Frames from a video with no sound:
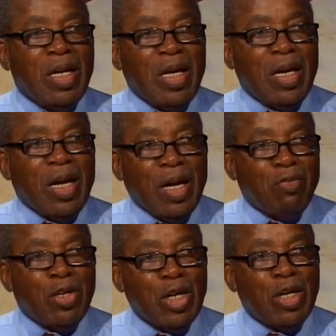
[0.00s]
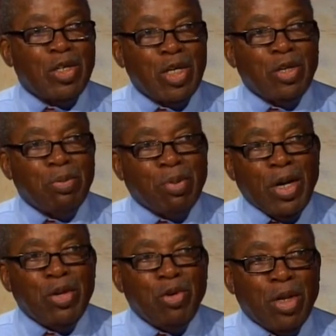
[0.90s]
then they have a tendency to
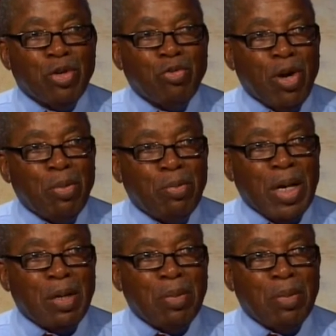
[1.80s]
brand you as a troublemaker.